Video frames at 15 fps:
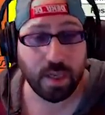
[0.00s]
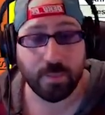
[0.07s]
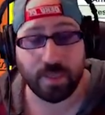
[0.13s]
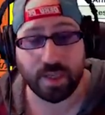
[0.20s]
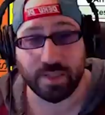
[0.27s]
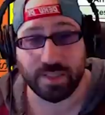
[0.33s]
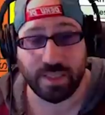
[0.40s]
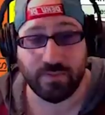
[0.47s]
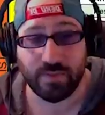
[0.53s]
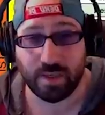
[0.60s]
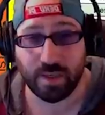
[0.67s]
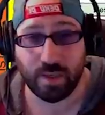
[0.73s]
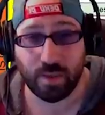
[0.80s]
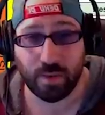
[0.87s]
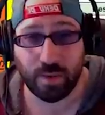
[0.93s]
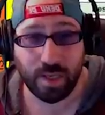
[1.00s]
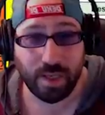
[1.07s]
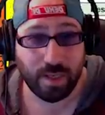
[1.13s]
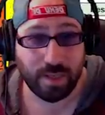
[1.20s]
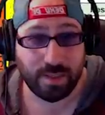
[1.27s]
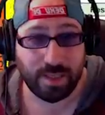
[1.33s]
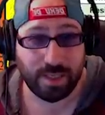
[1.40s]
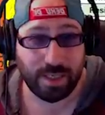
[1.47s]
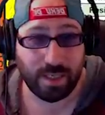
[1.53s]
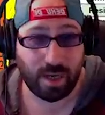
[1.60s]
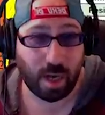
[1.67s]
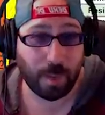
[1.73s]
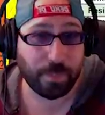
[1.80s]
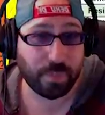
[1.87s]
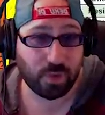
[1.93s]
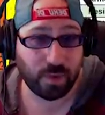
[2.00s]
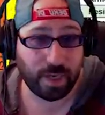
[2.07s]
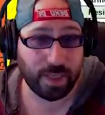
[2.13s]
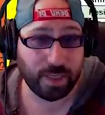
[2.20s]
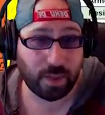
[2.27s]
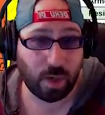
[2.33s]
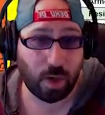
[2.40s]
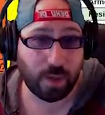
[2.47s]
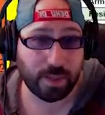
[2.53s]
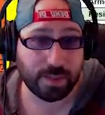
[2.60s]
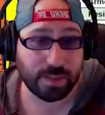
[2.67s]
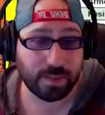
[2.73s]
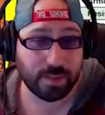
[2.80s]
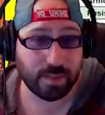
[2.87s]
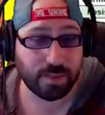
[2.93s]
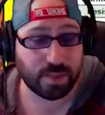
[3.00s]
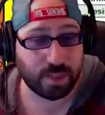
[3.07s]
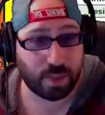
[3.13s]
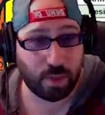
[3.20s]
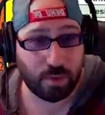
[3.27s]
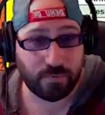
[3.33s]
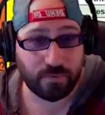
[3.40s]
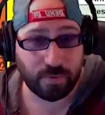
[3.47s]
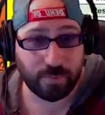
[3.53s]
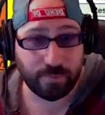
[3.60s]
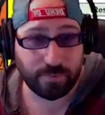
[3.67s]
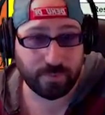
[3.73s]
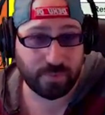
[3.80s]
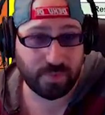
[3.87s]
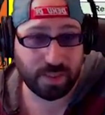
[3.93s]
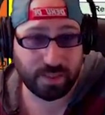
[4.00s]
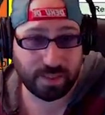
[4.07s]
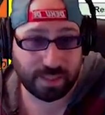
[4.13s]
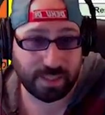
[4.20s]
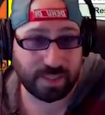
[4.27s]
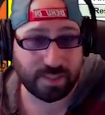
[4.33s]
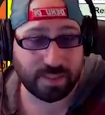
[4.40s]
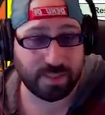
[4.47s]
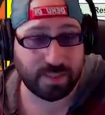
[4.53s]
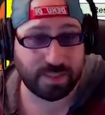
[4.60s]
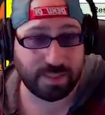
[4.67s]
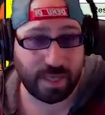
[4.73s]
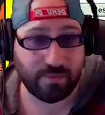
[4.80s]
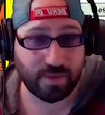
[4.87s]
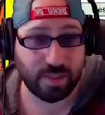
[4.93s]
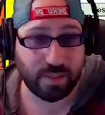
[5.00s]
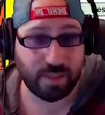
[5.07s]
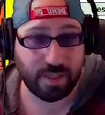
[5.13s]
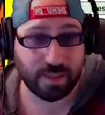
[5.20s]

because even though the upgrade cost to go from 6 to 7